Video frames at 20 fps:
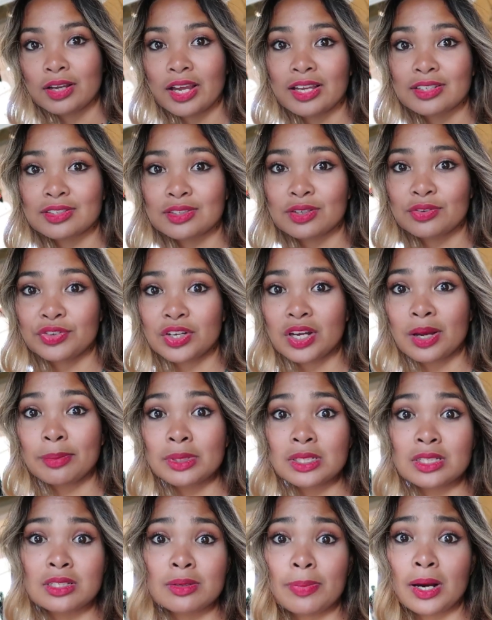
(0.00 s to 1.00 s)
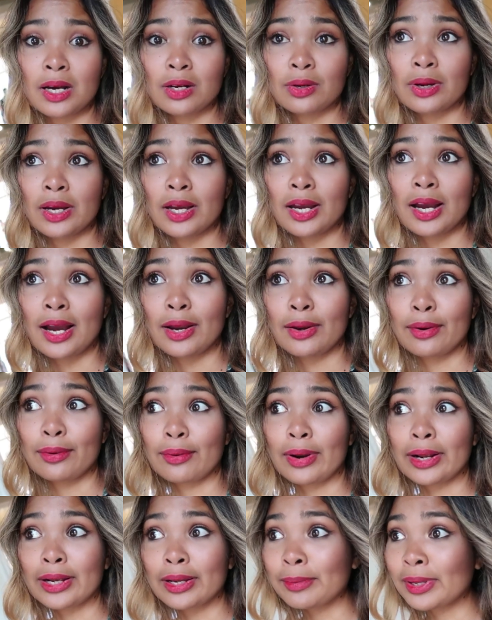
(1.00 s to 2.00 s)
Okay, so if you're coming to Park Güell, I
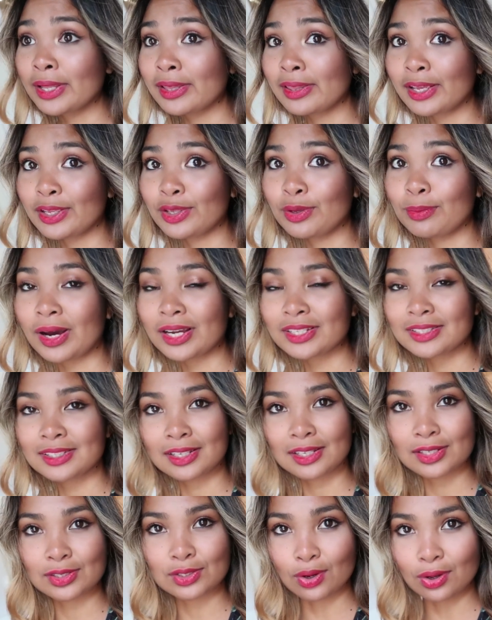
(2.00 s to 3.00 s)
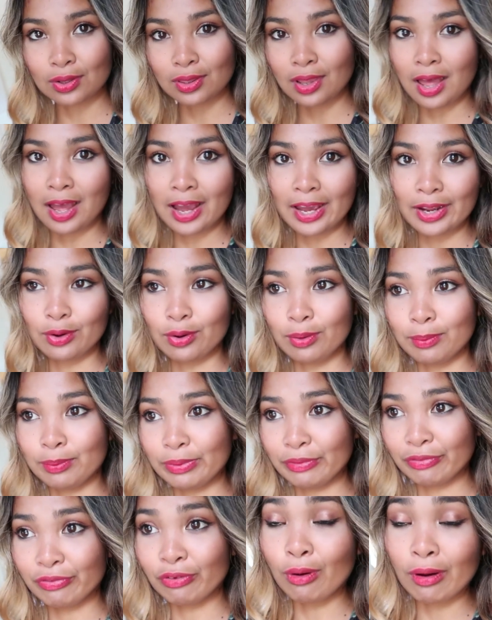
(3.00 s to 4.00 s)
recommend that you buy tickets online or
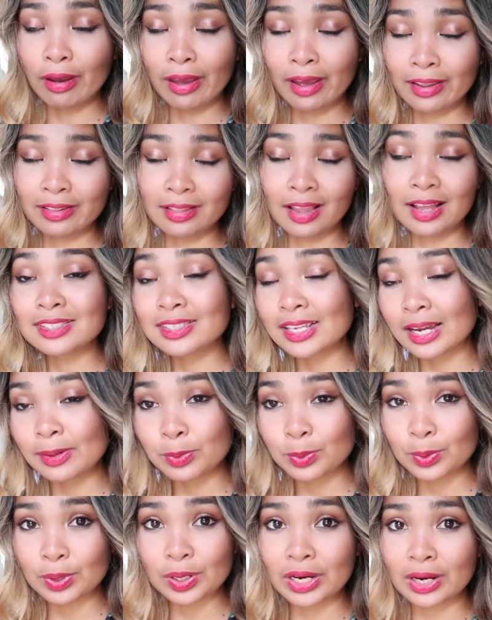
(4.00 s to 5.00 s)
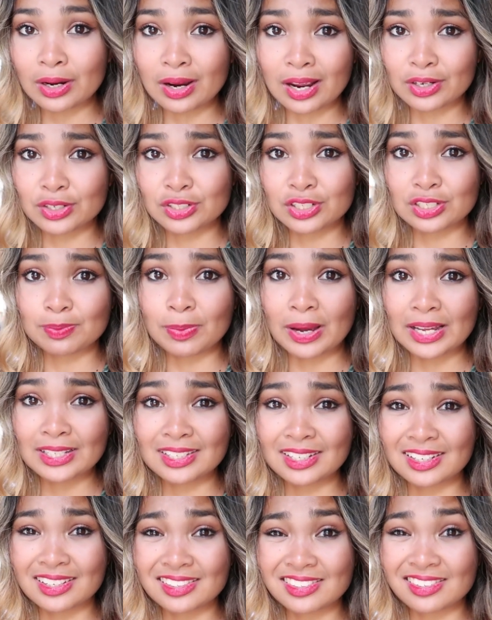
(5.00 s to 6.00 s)
beforehand. Last time we were here, I could just buy
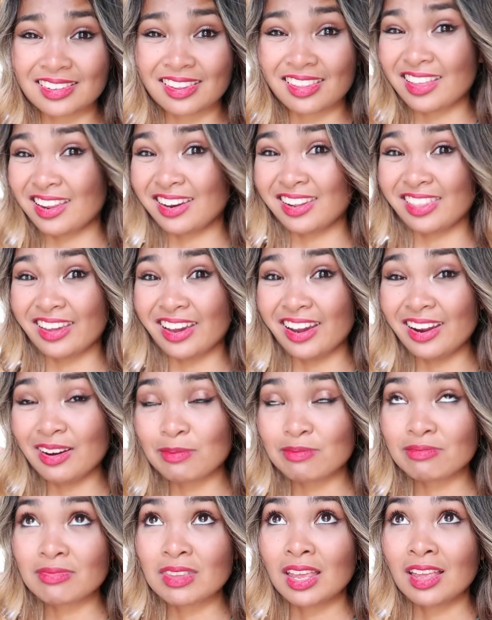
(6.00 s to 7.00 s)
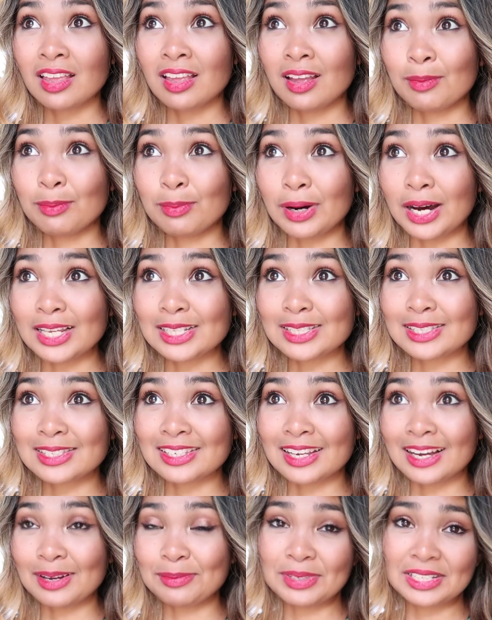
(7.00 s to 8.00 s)
tickets then and there.
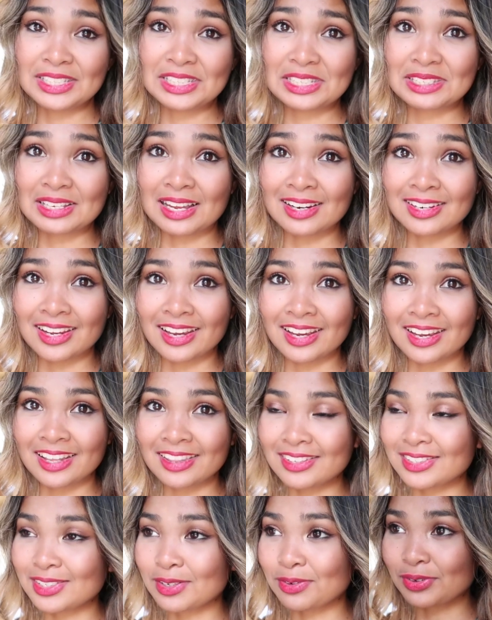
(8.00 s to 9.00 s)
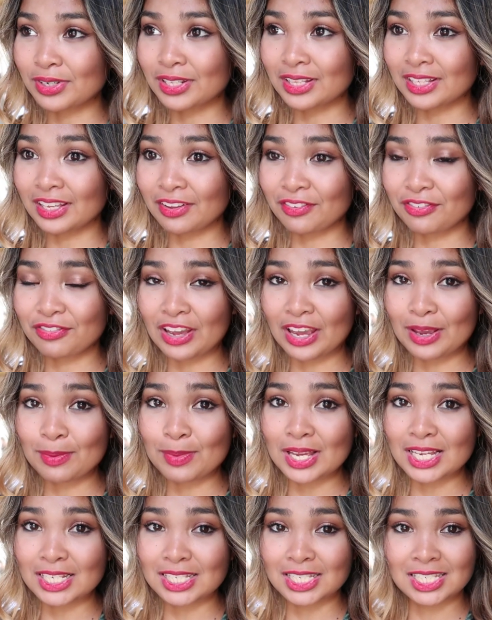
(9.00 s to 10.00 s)
But um, it's a Sunday and there's a really
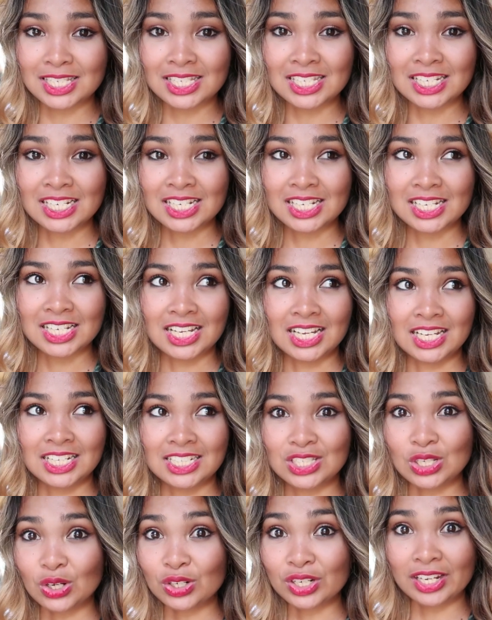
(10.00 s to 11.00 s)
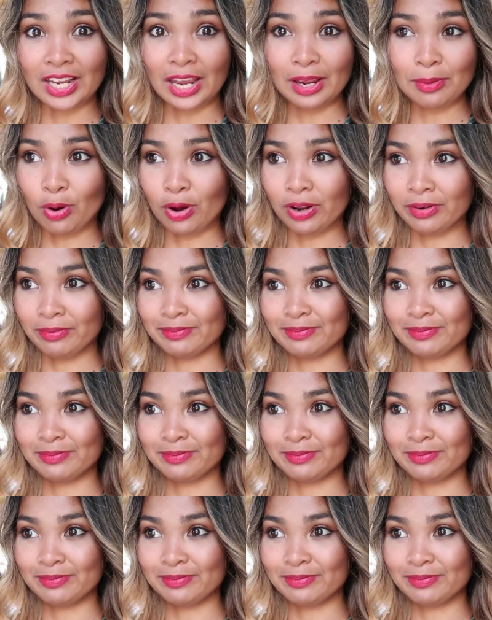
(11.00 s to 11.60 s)
famous soccer game on,